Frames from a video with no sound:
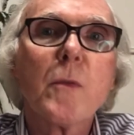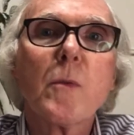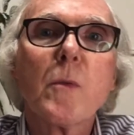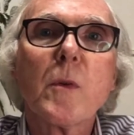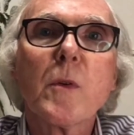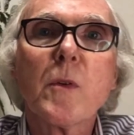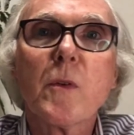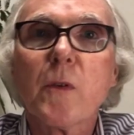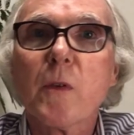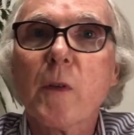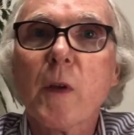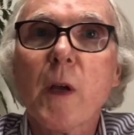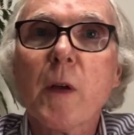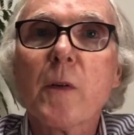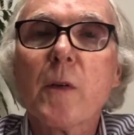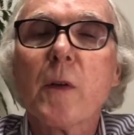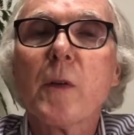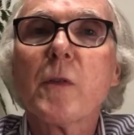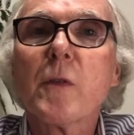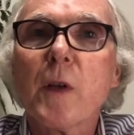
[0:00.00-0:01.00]
which is
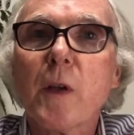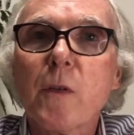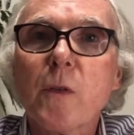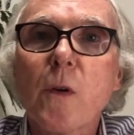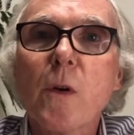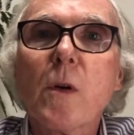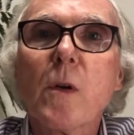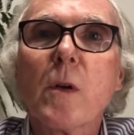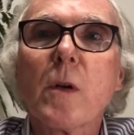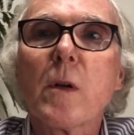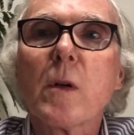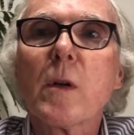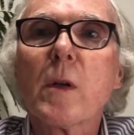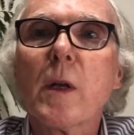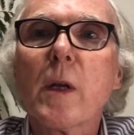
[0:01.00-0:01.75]
actually a saison,